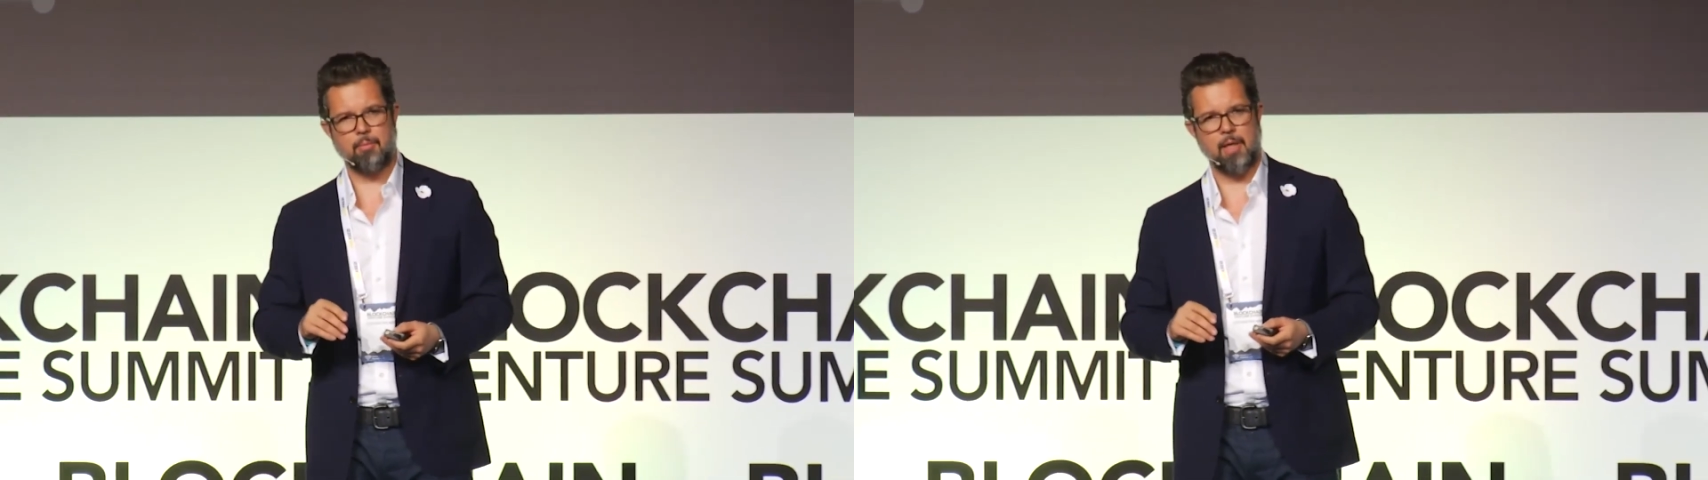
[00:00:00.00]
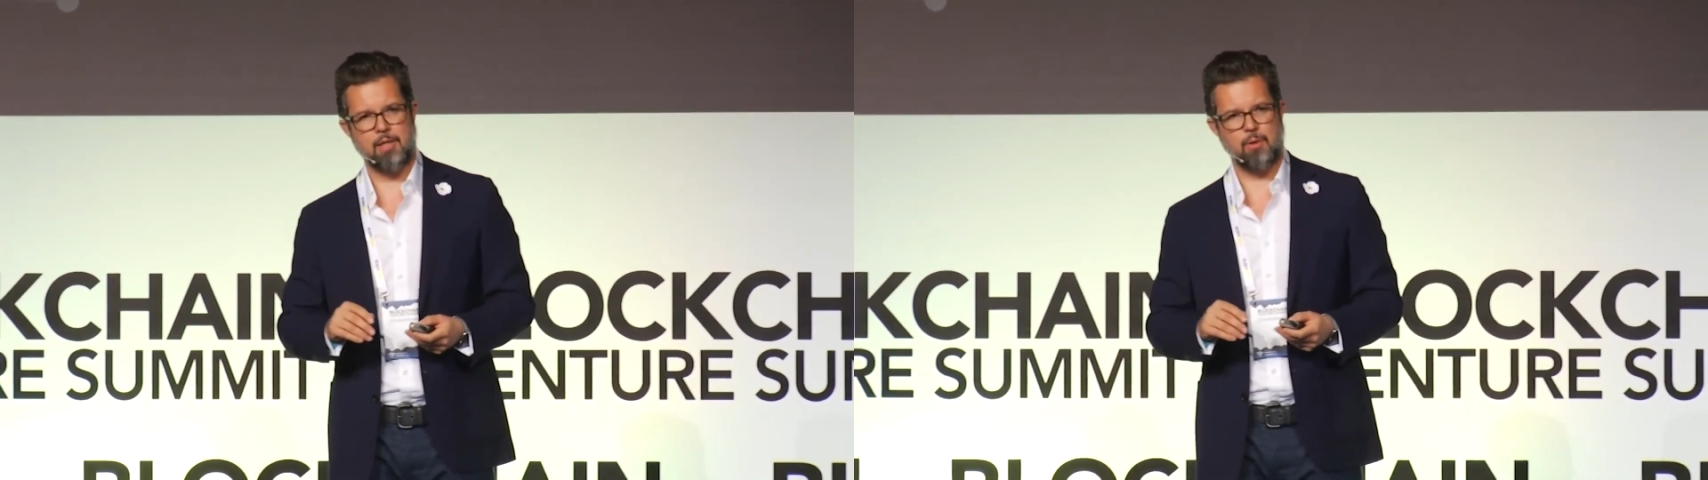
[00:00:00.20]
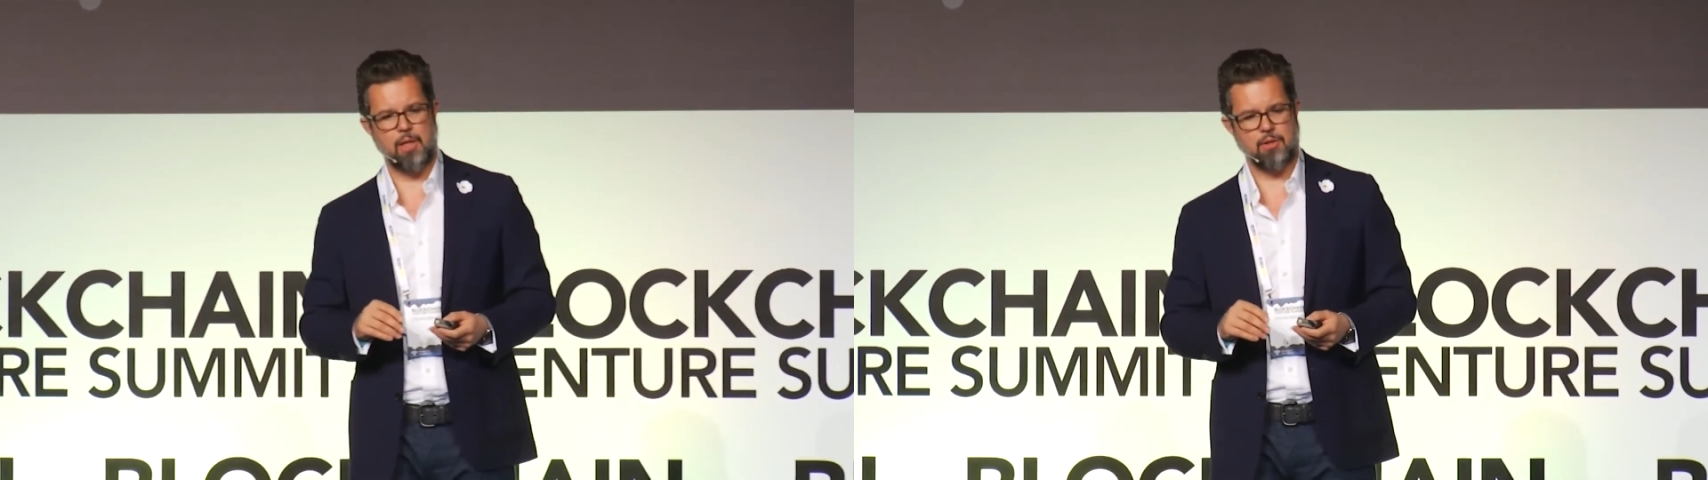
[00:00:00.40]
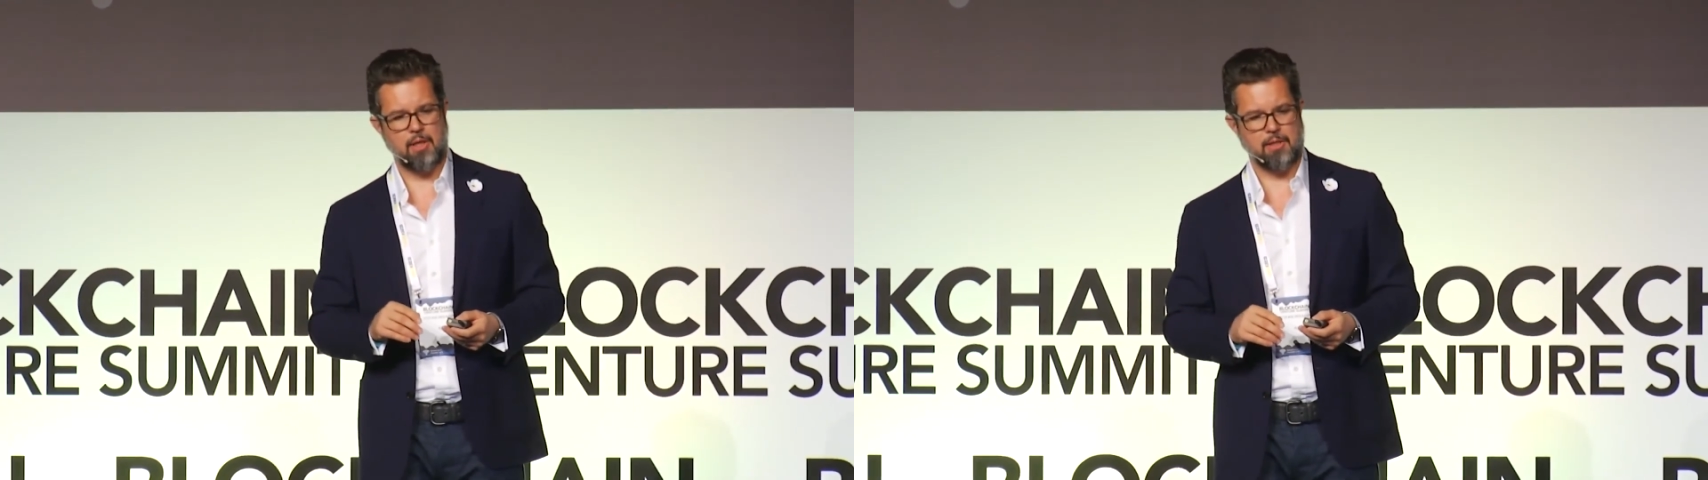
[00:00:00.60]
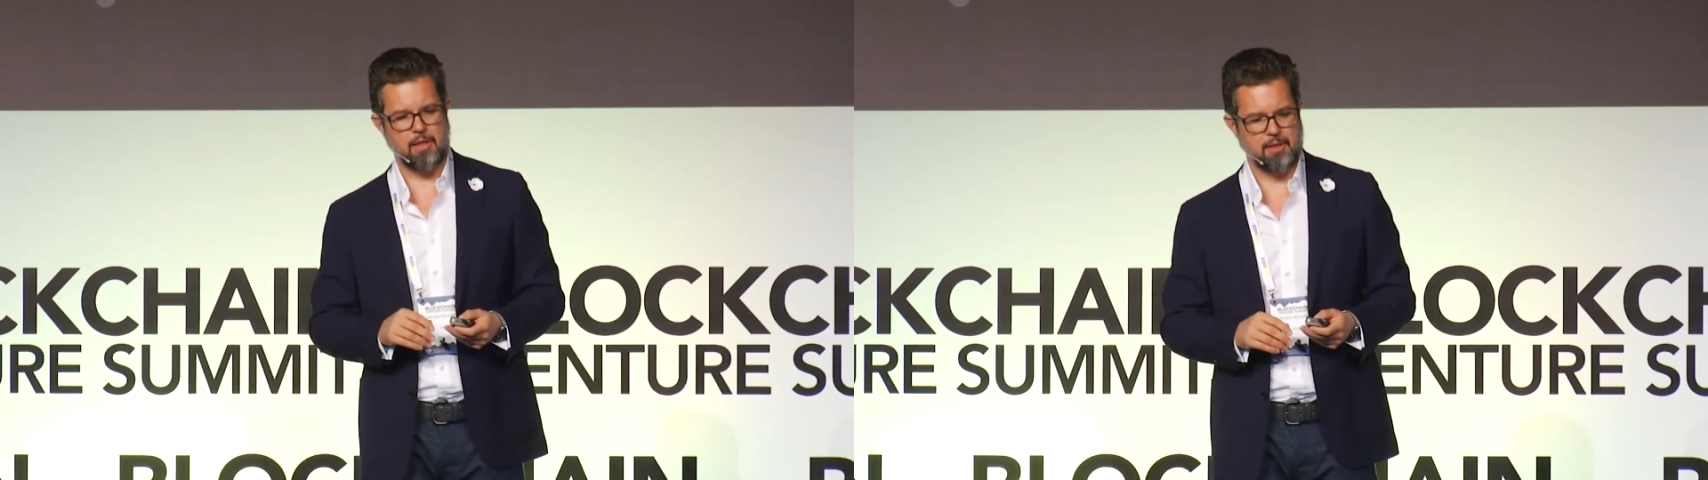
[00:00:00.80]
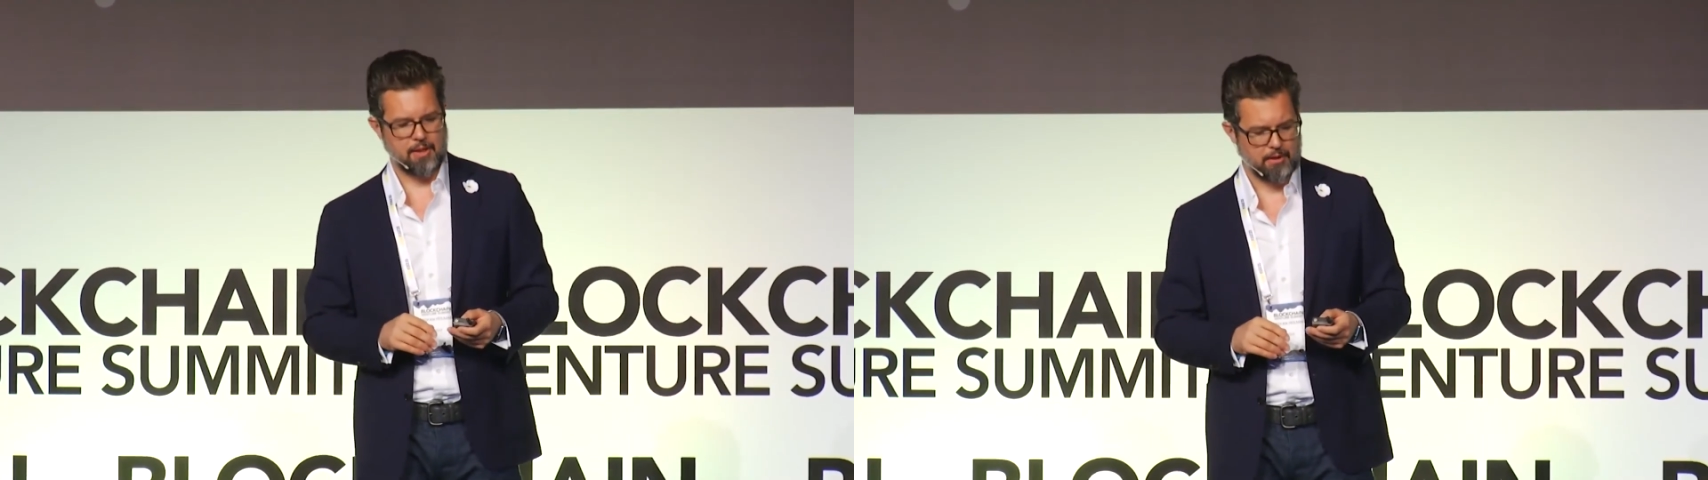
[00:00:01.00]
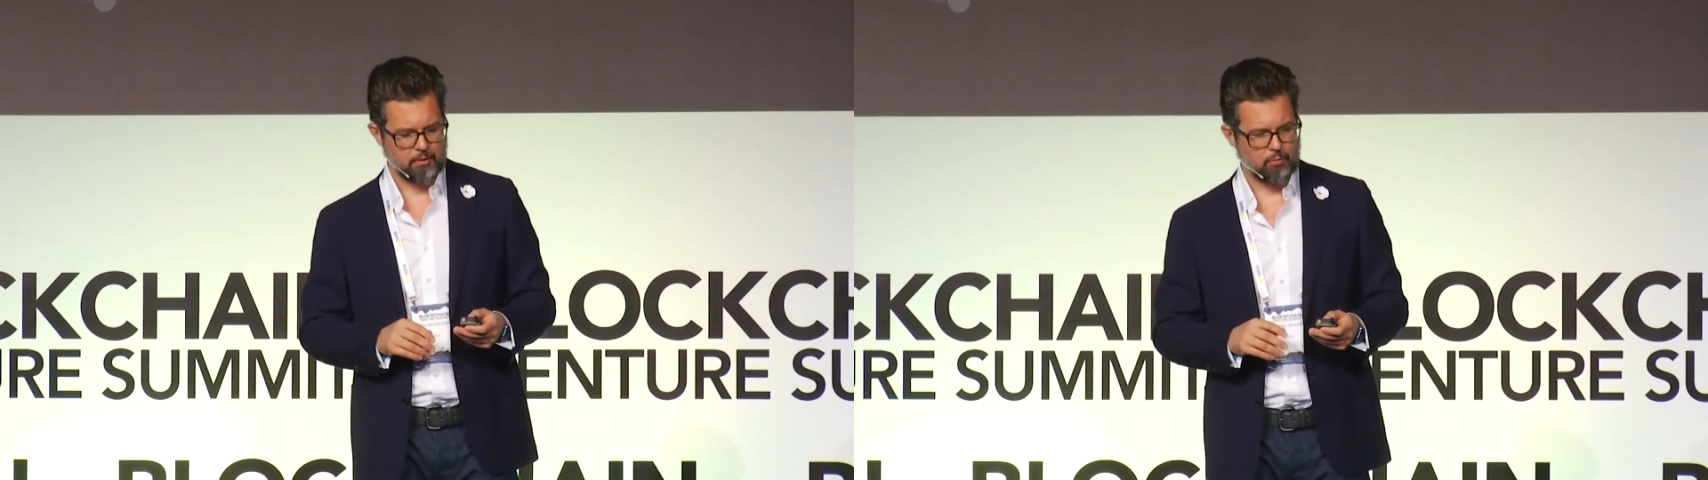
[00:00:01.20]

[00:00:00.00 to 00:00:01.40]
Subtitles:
as I said,